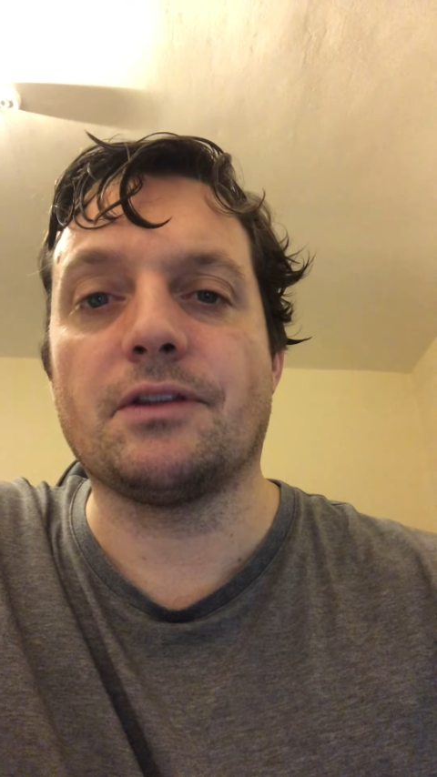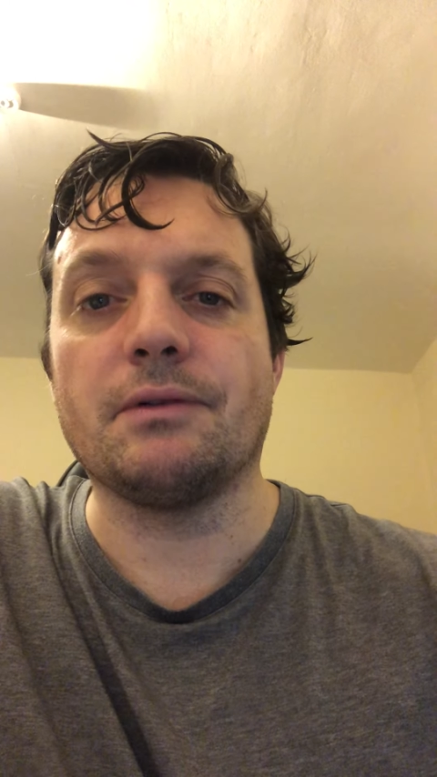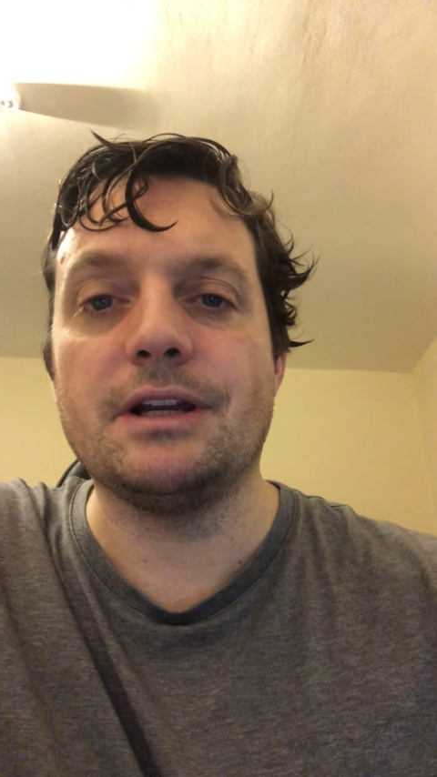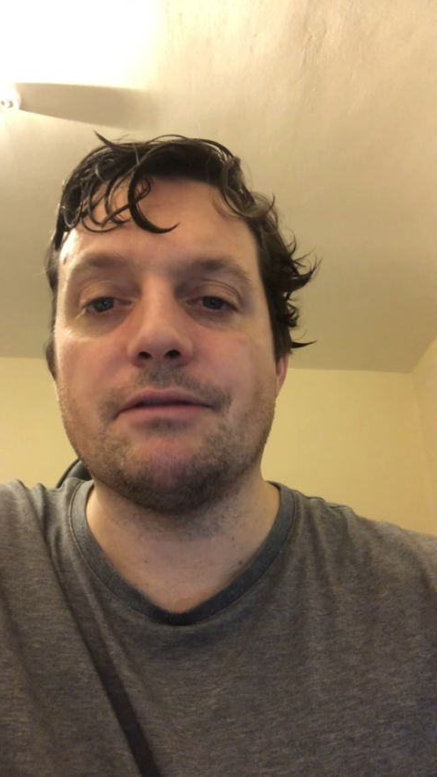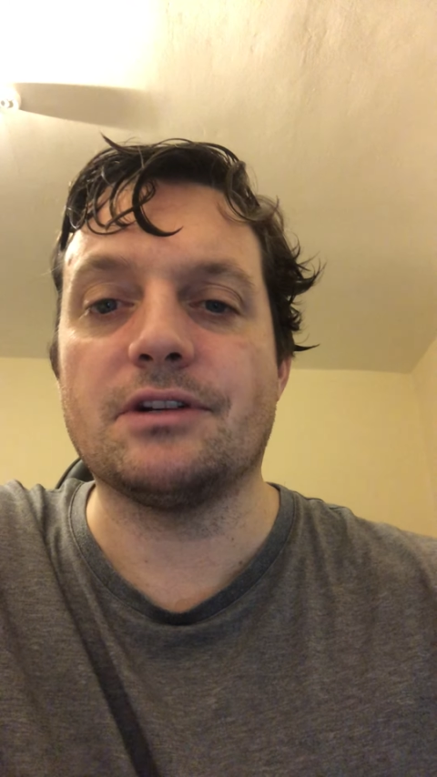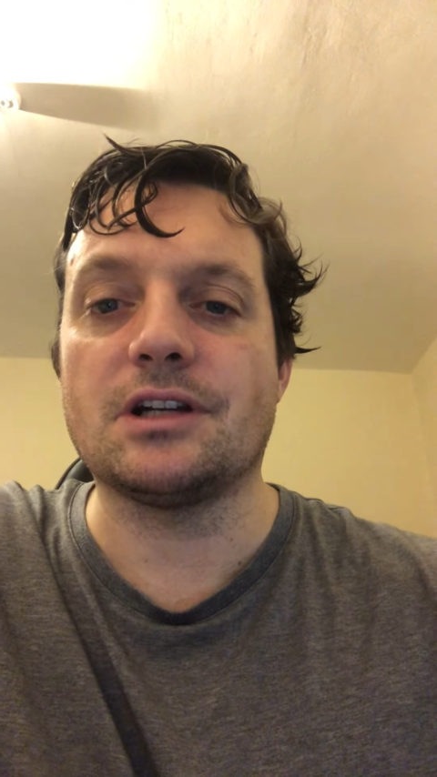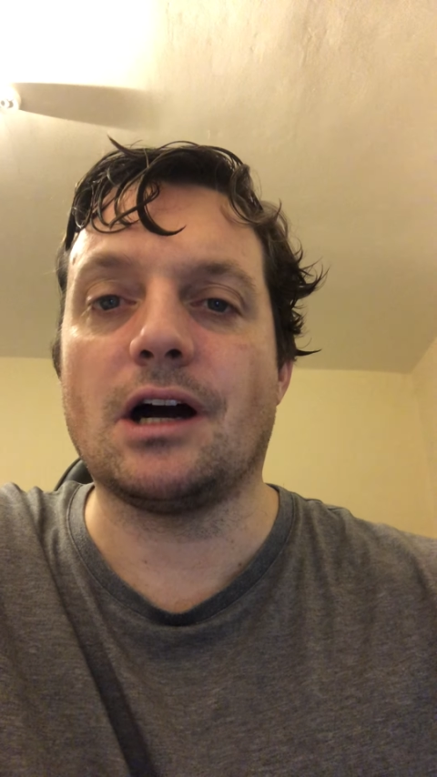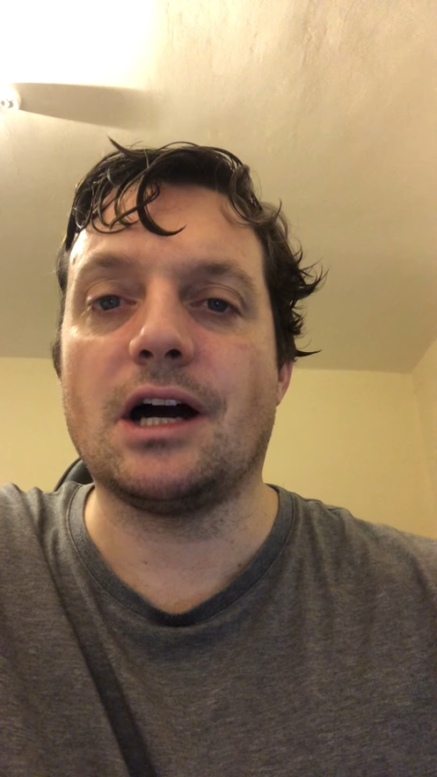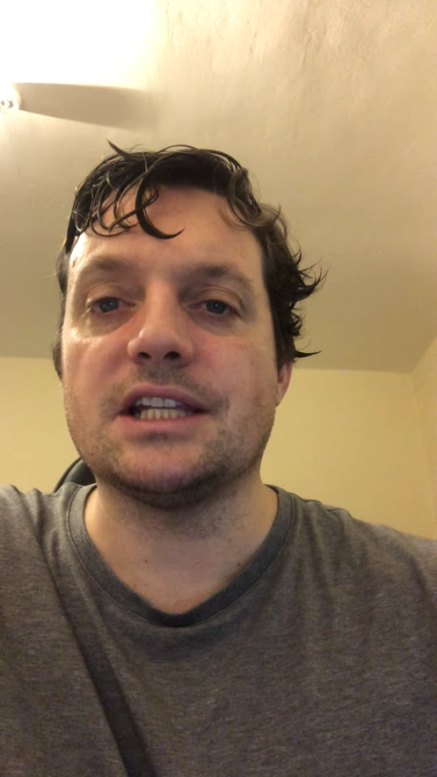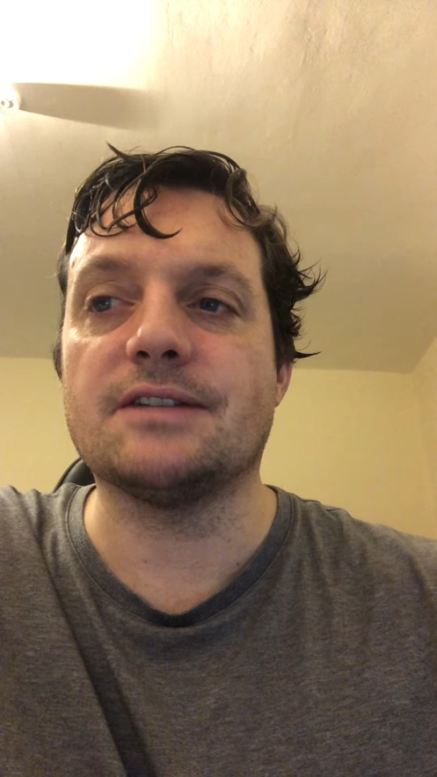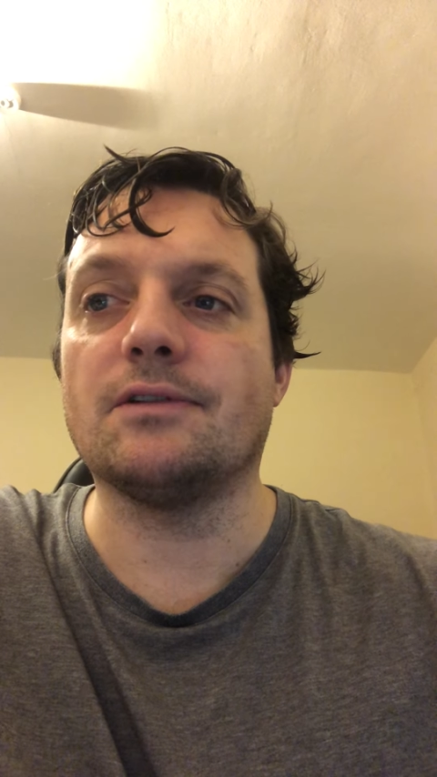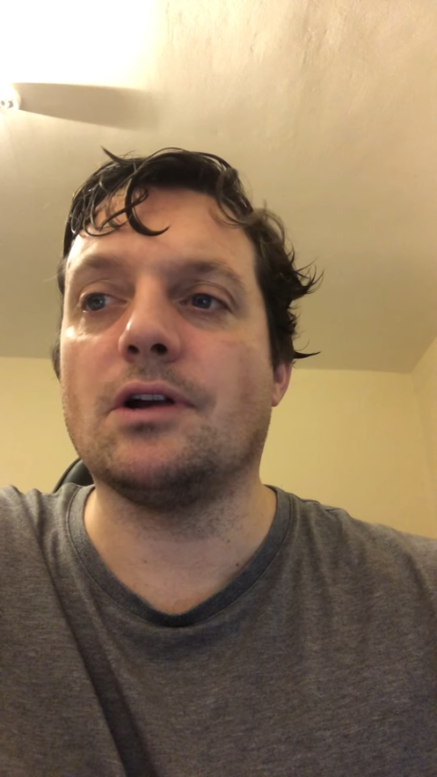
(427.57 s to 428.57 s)
three different
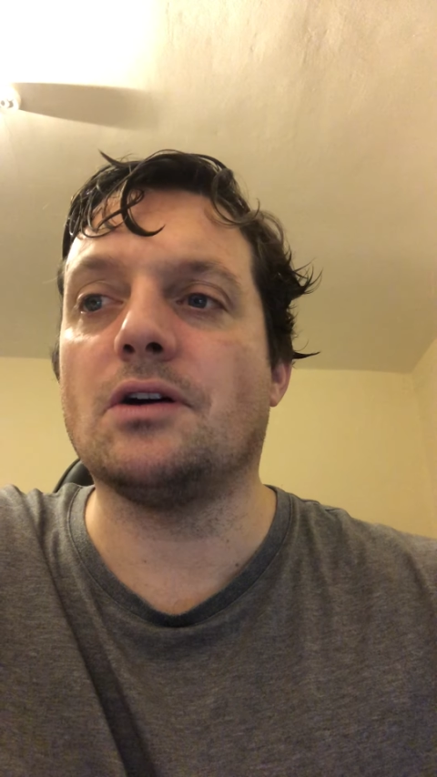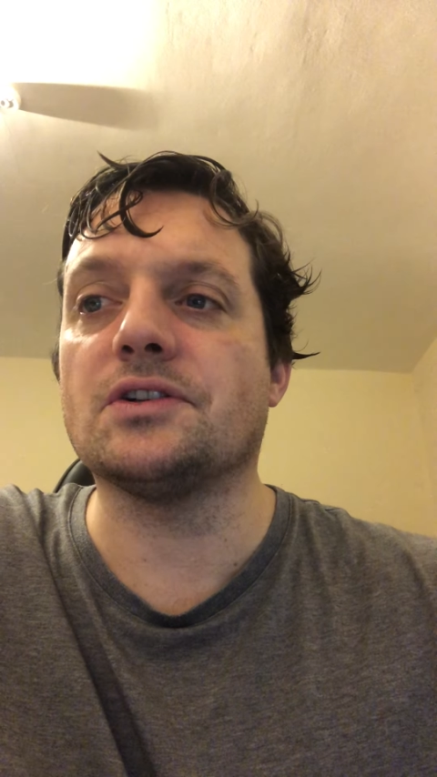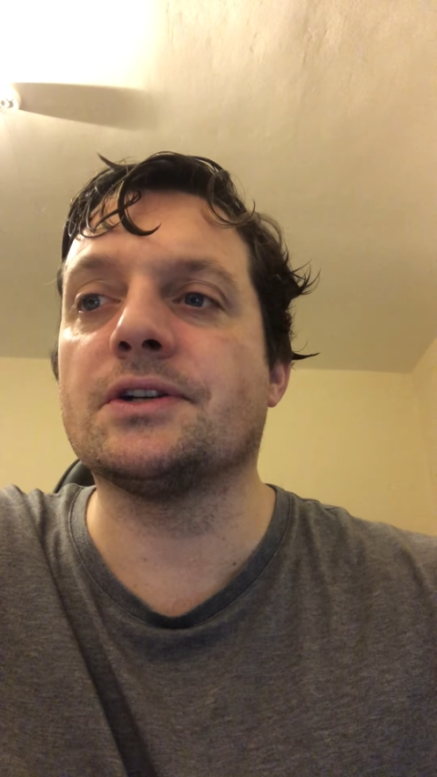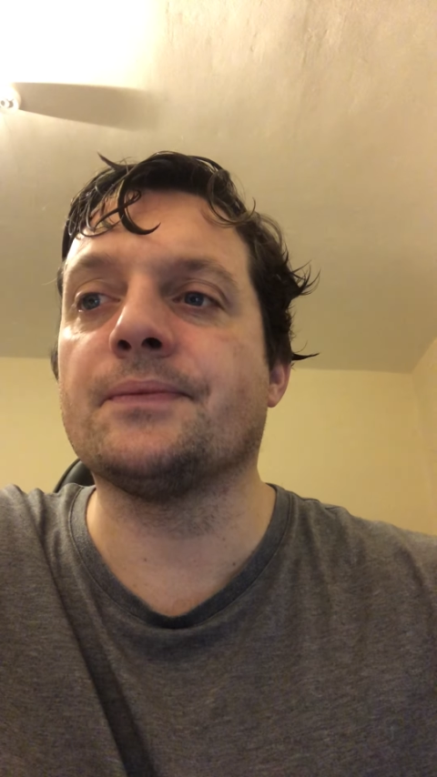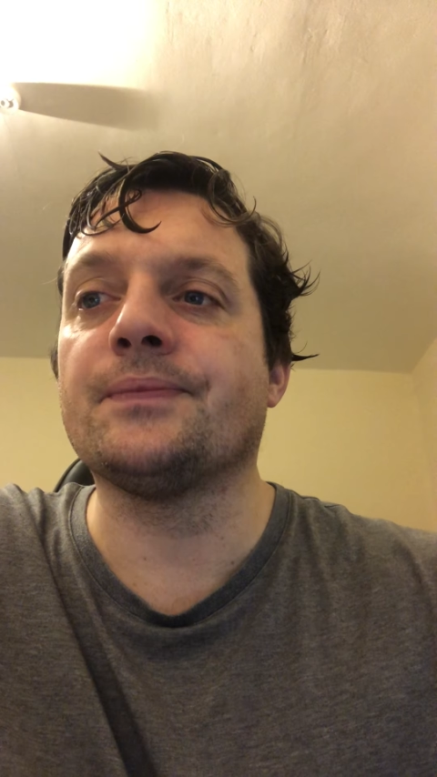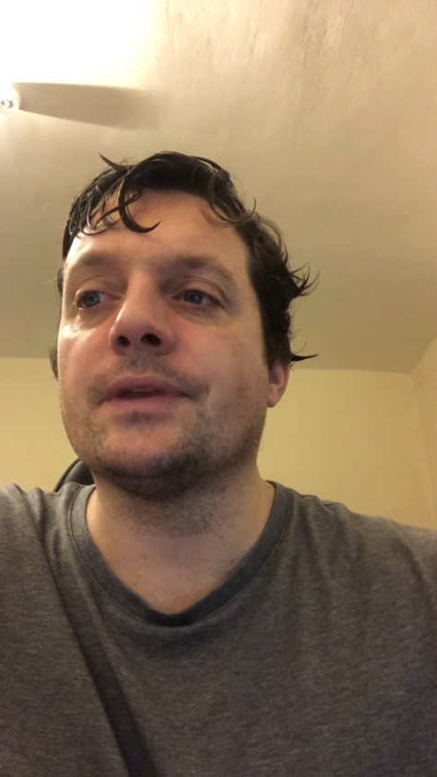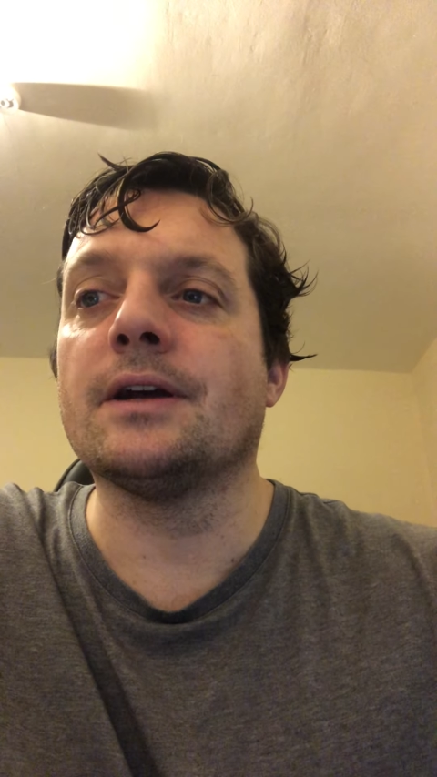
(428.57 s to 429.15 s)
kinds of loss.